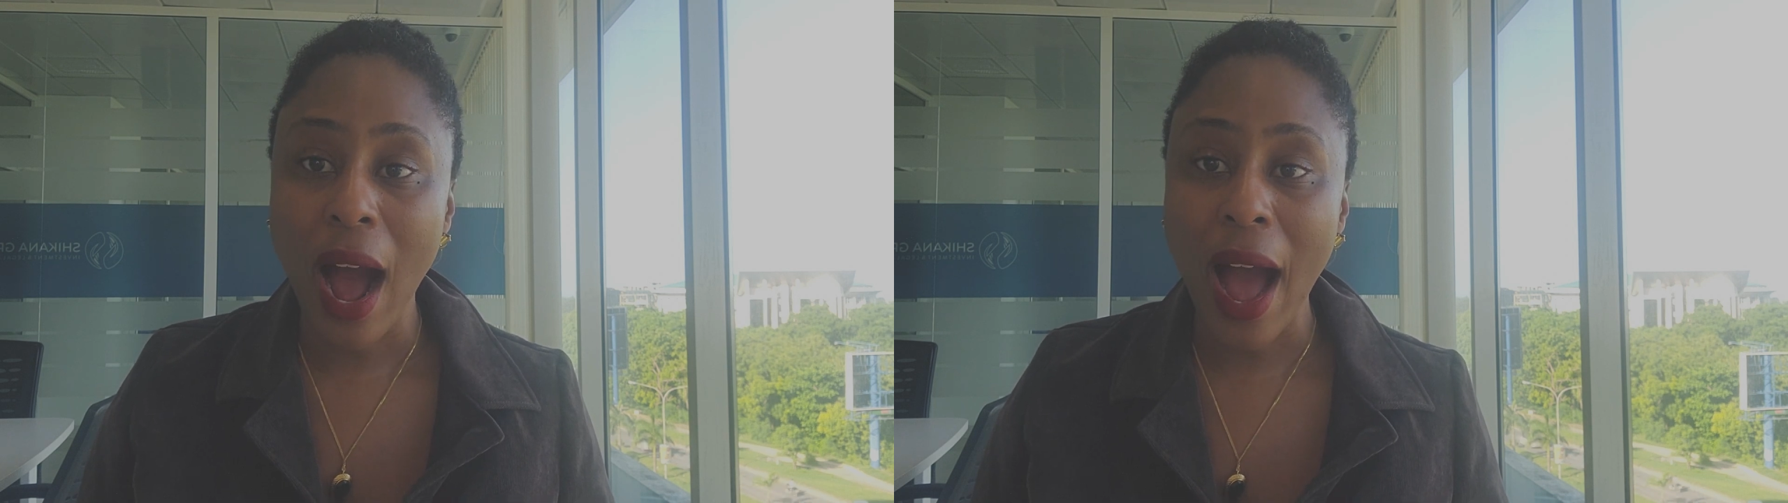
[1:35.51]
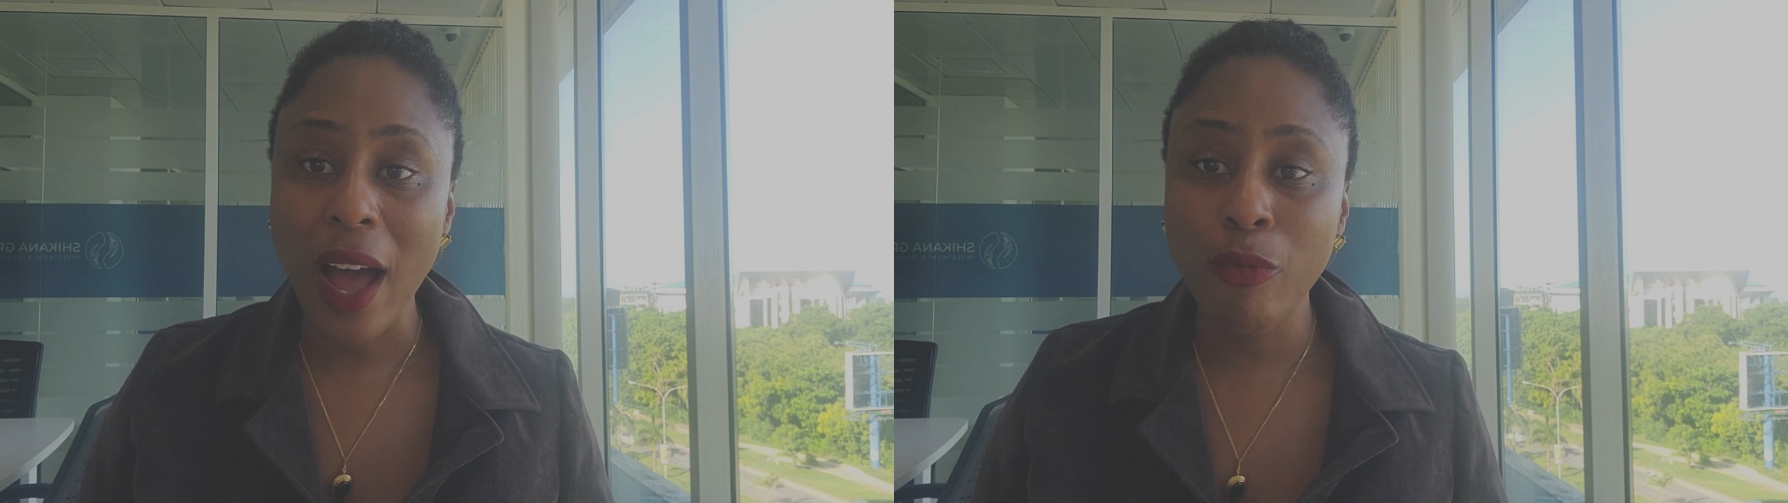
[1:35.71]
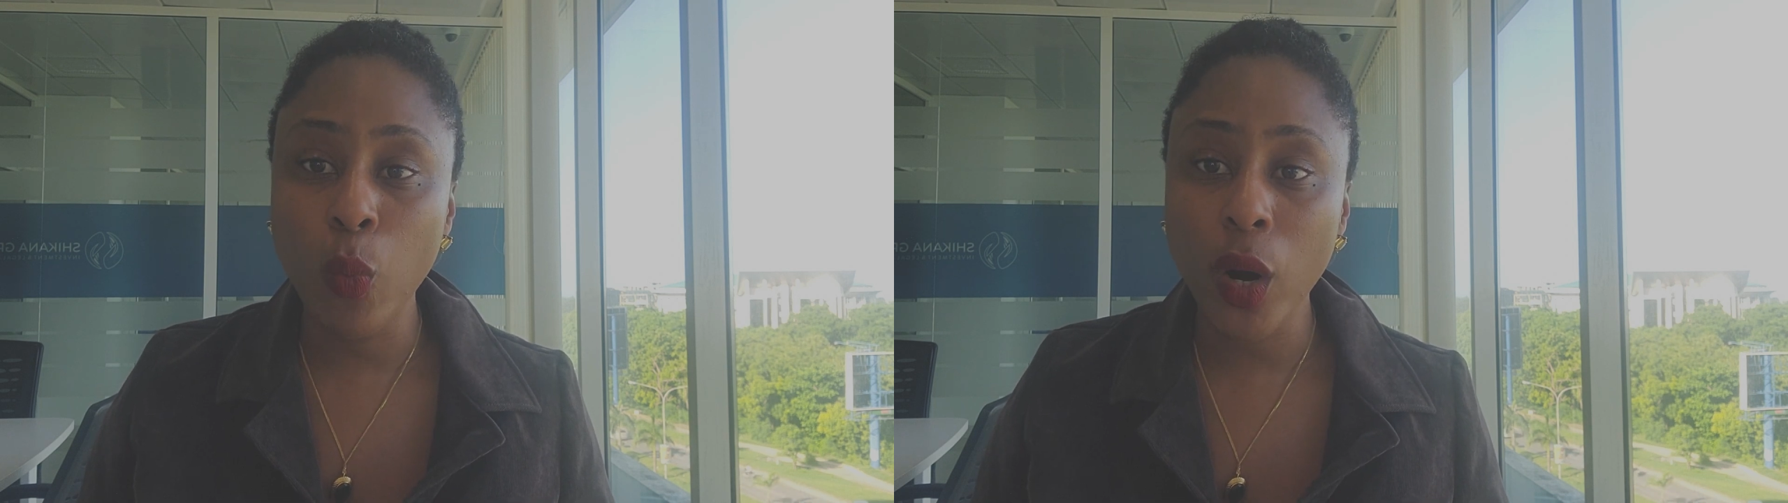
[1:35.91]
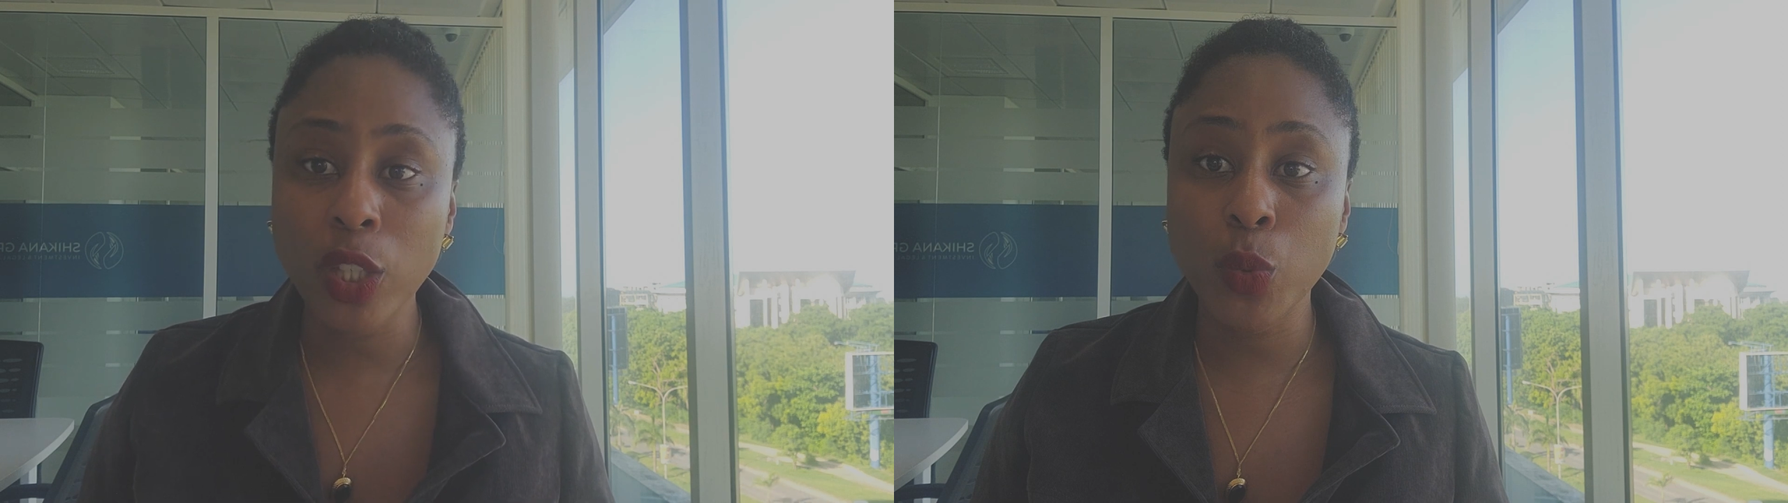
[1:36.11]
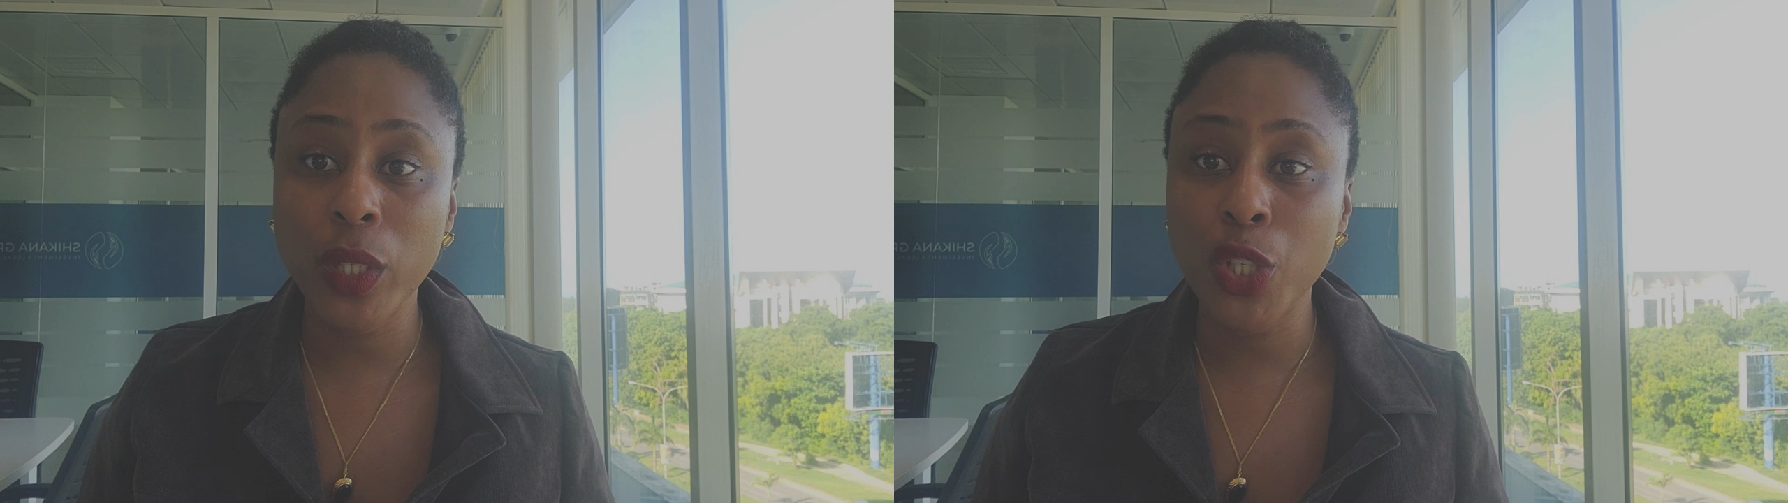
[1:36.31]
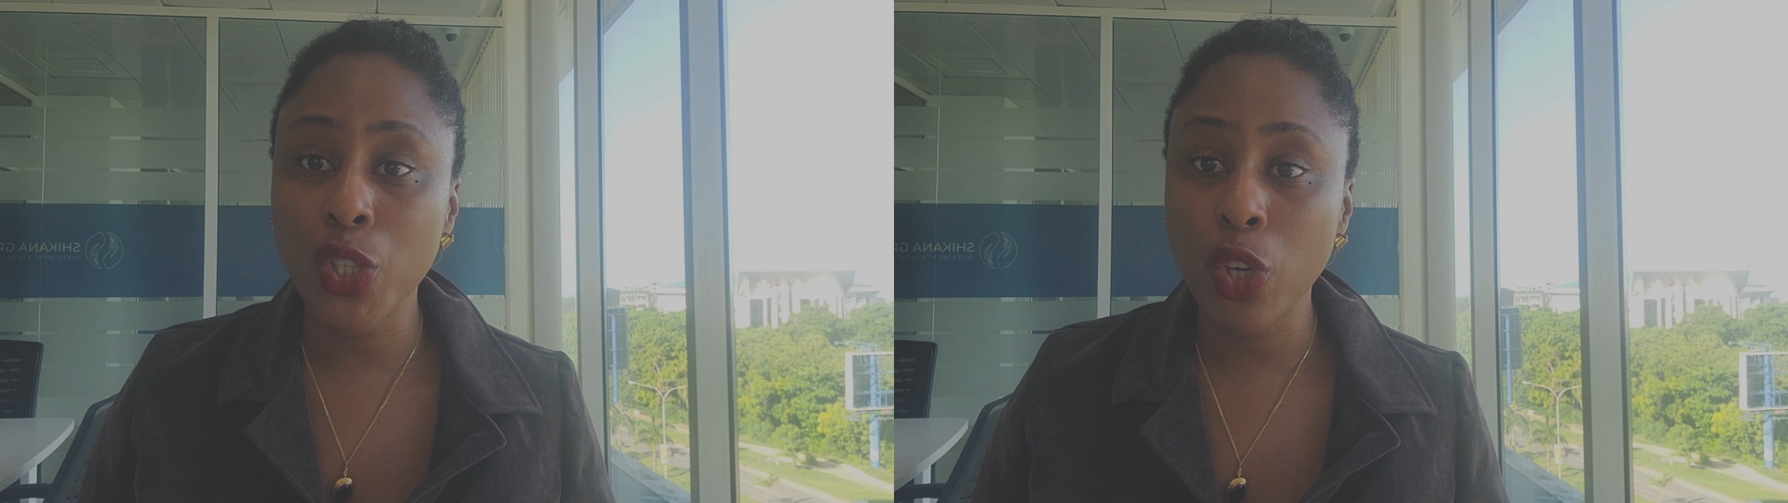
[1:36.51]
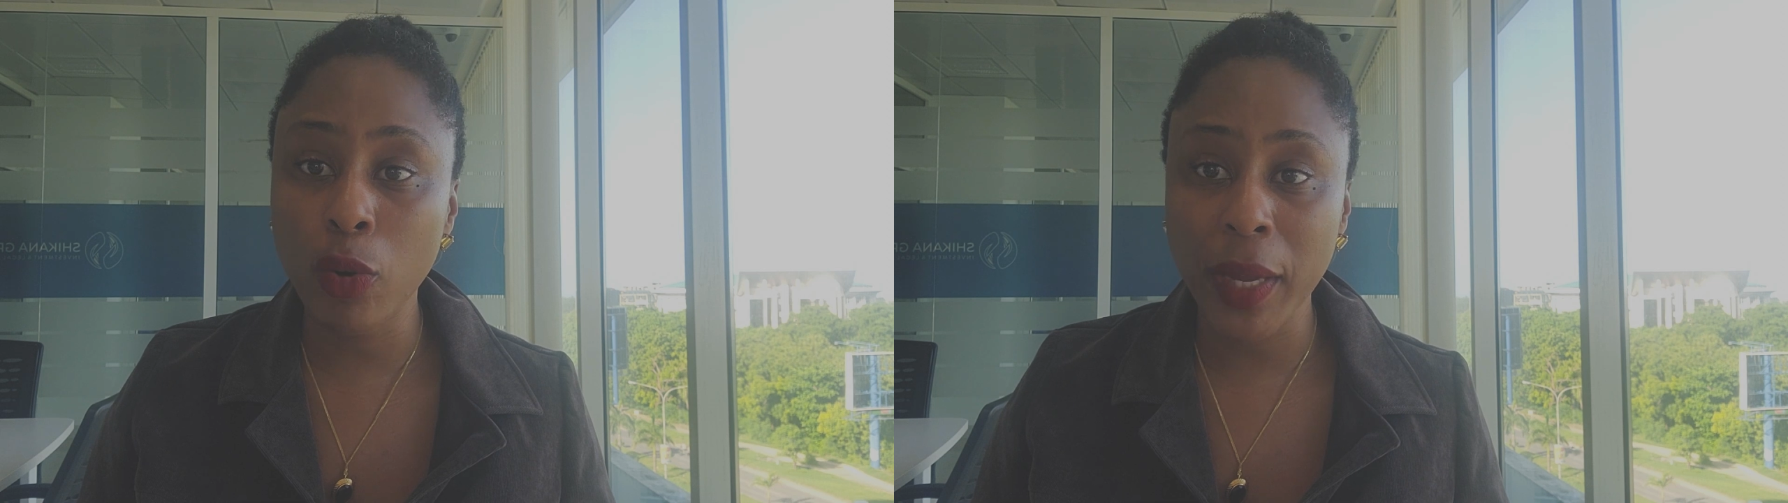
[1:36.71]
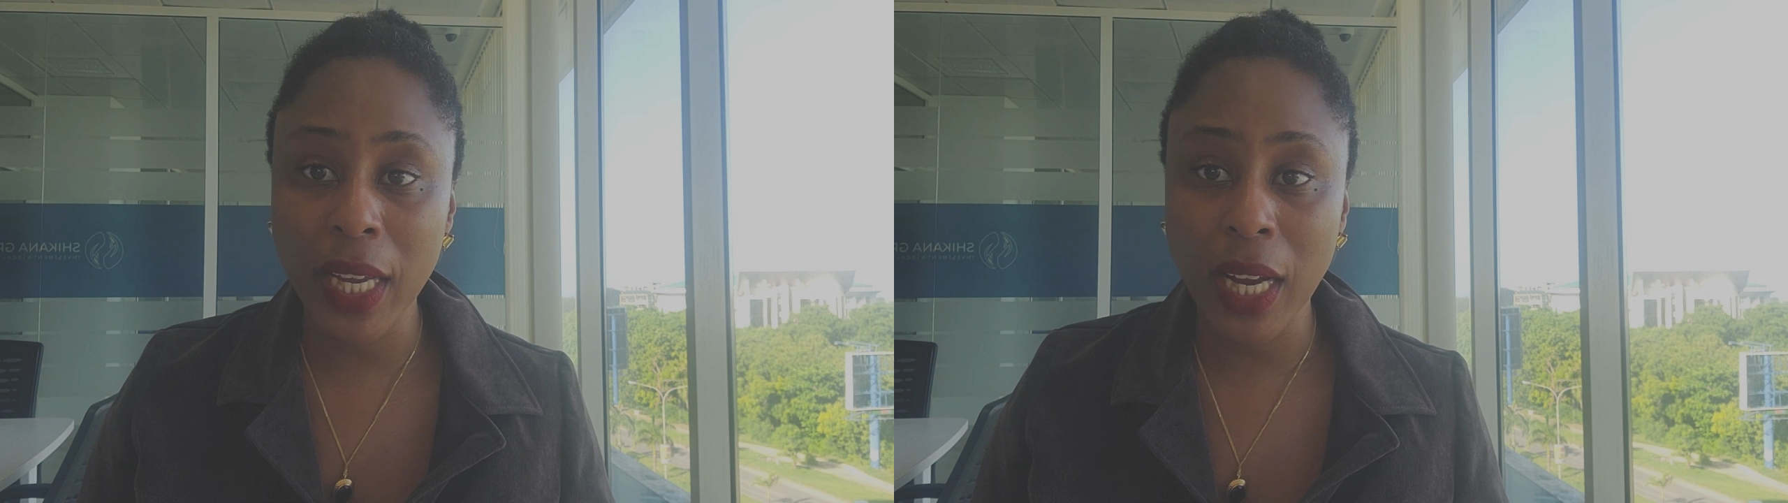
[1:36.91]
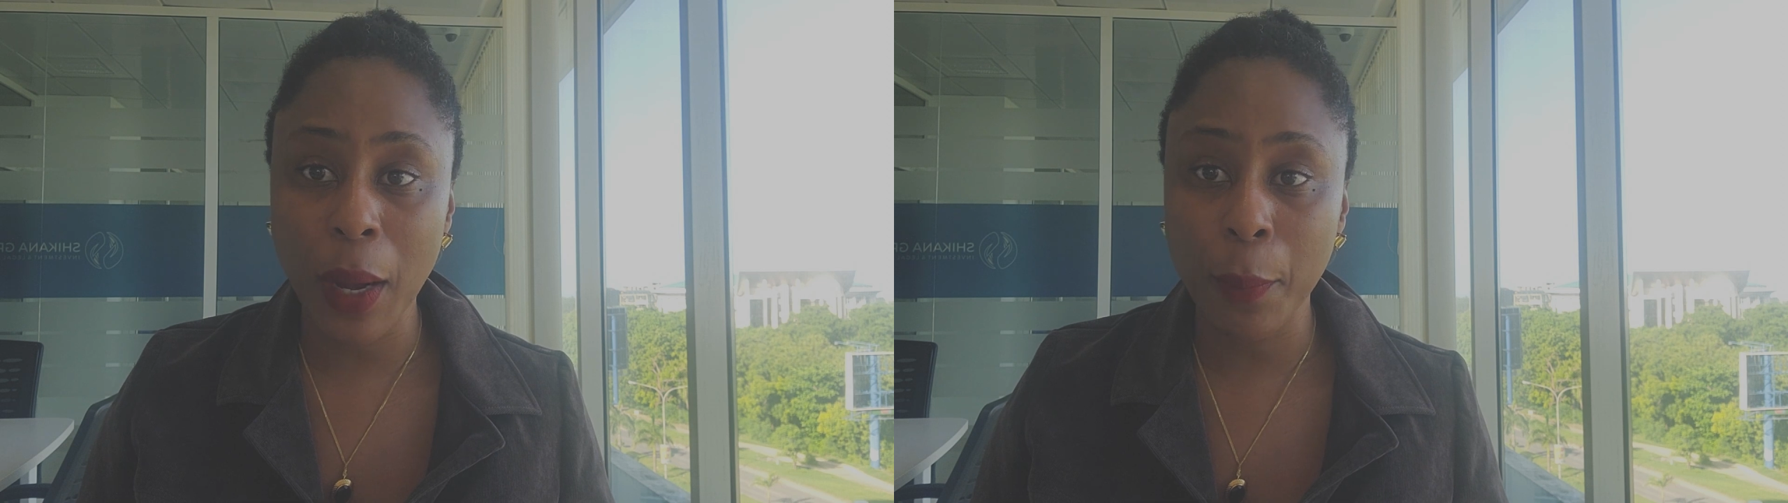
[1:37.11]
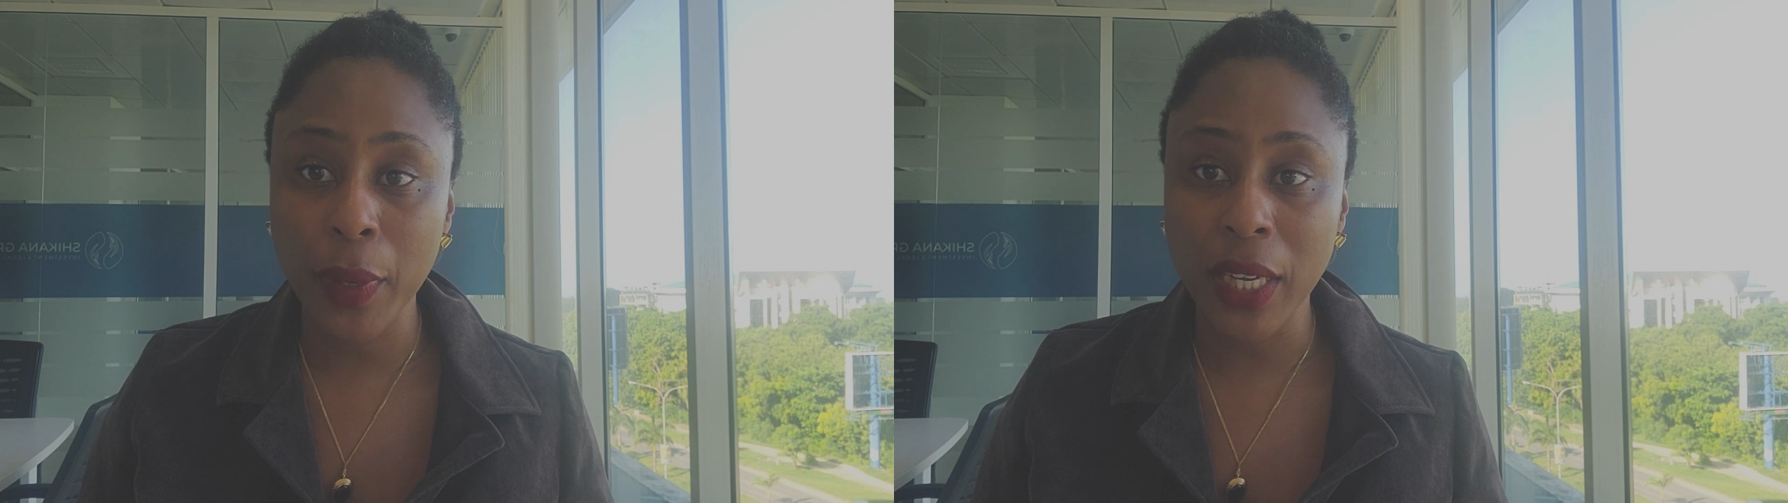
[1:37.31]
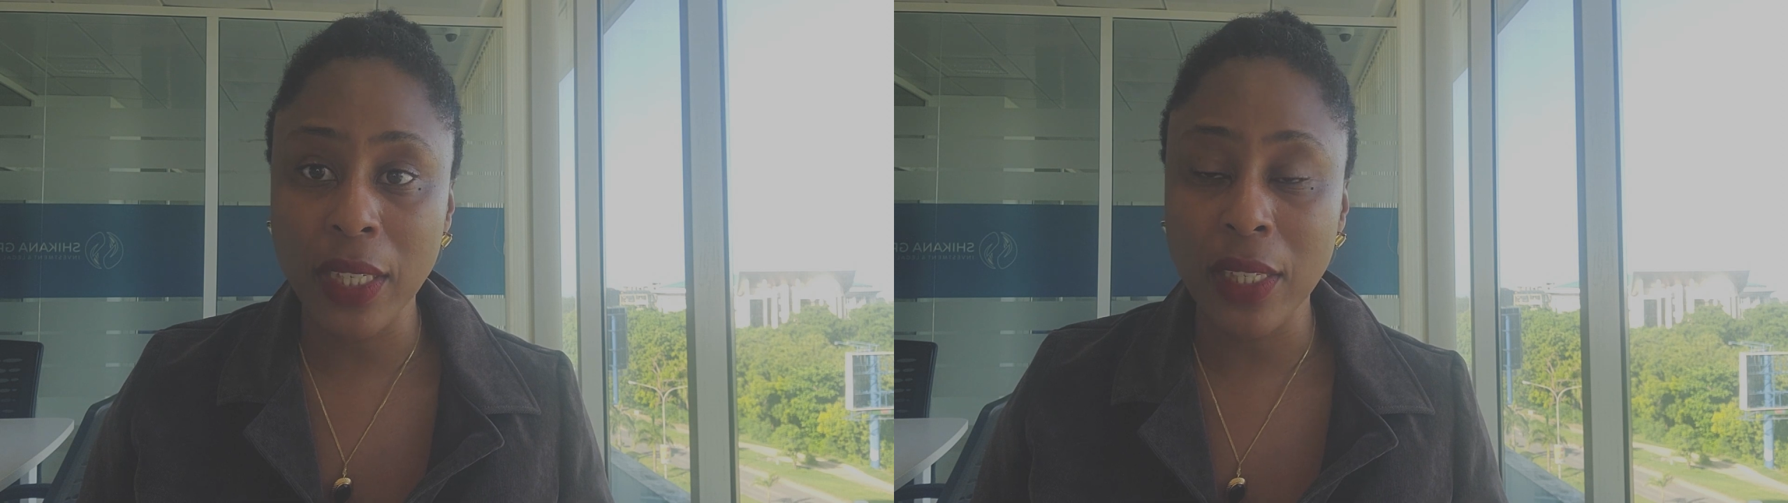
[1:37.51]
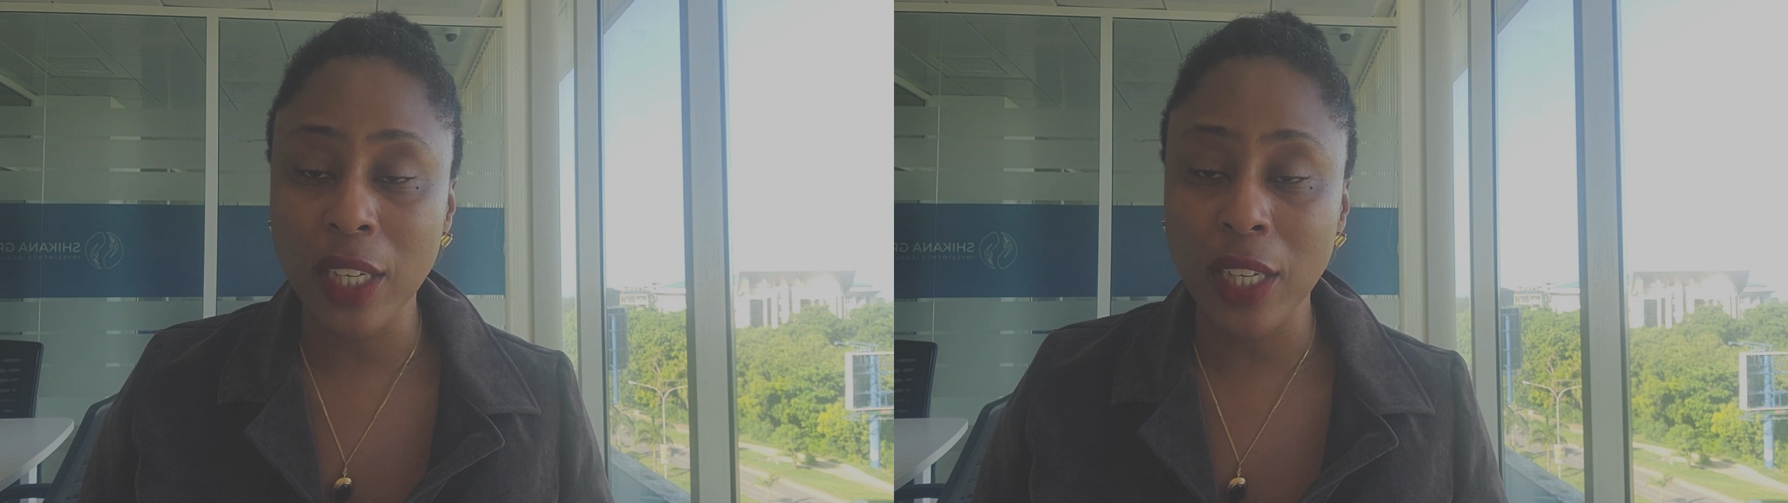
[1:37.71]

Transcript: I have worked with so many companies,